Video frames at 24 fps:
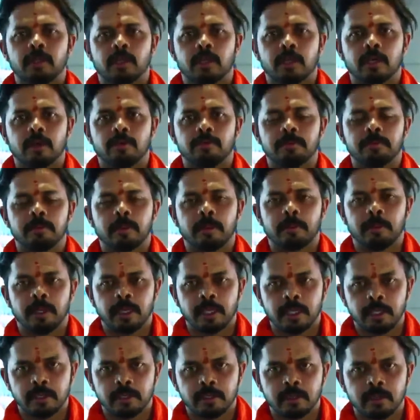Uh, I'm
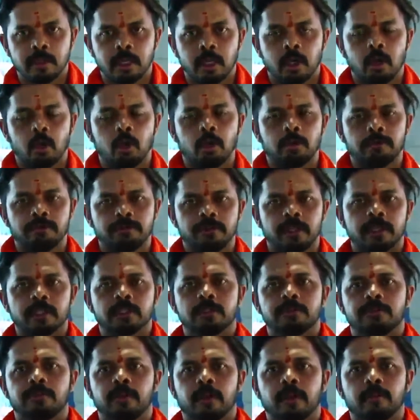learning a lot of things
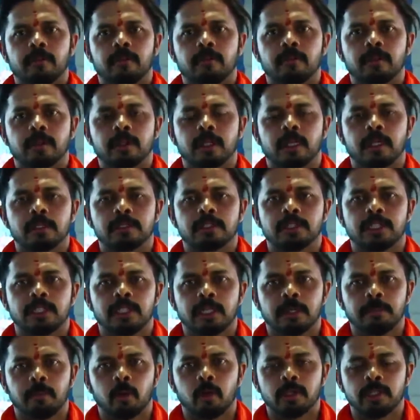from the
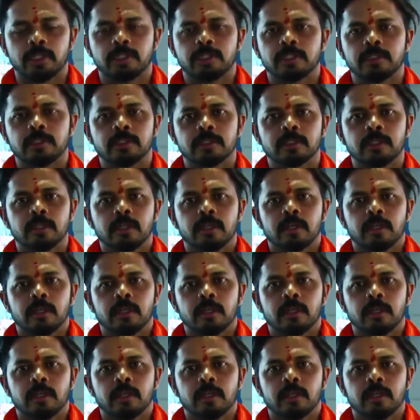senior politicians.